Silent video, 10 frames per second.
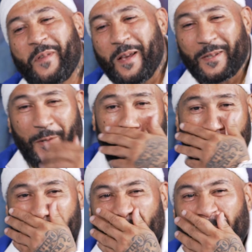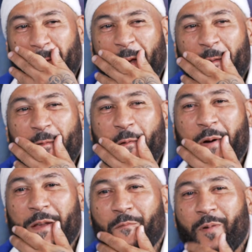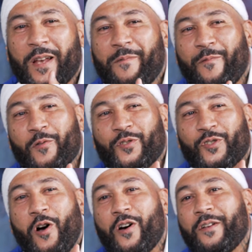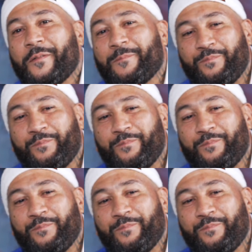it's crazy because even when they first started,